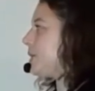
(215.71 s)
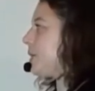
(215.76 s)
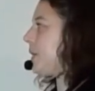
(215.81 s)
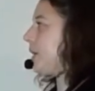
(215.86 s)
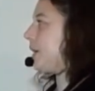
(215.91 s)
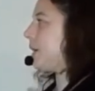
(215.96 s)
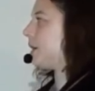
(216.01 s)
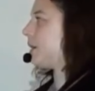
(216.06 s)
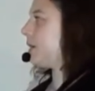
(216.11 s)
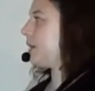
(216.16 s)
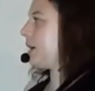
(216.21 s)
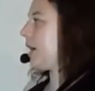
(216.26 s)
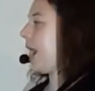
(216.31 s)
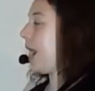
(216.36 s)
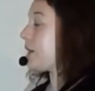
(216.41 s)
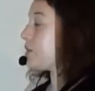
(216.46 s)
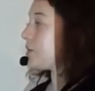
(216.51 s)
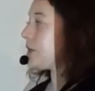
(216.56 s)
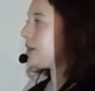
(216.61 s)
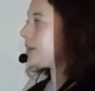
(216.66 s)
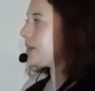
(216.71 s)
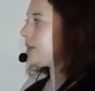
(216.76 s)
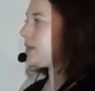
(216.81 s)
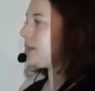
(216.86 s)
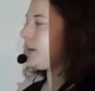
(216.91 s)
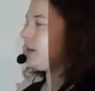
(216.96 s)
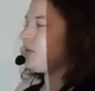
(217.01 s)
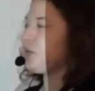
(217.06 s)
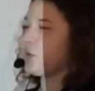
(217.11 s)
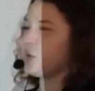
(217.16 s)
So the address,
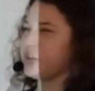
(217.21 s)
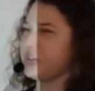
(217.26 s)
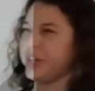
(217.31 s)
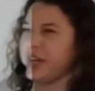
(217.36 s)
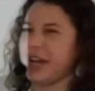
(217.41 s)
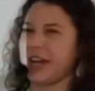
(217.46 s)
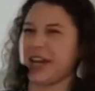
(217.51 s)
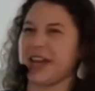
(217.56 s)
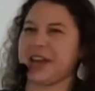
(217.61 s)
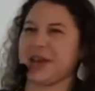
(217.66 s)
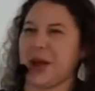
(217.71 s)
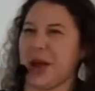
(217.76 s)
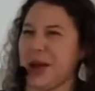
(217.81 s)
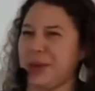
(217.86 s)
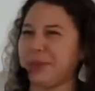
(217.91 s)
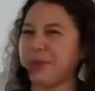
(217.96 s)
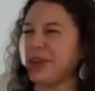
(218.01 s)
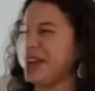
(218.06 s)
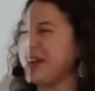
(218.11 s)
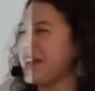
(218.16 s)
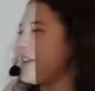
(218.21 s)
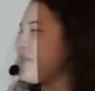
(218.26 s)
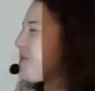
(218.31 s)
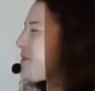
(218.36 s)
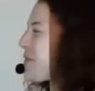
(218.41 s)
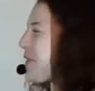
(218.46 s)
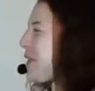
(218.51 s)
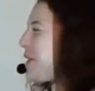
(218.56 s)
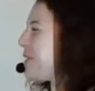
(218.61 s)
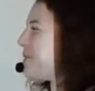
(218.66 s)
unfortunately I can't hyperlink
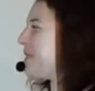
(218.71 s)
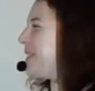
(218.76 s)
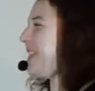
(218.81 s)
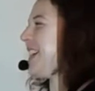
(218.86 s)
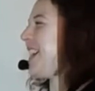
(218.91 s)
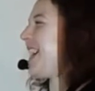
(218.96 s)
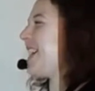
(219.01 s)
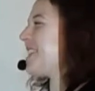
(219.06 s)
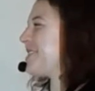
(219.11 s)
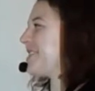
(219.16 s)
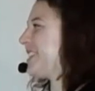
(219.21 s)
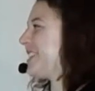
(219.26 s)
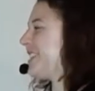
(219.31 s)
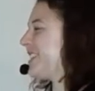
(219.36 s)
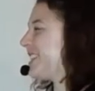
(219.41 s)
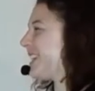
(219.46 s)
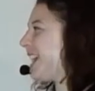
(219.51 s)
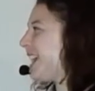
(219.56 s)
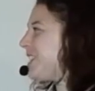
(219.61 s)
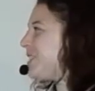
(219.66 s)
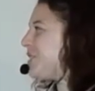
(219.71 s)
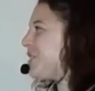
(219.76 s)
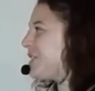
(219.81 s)
it for you, but the address is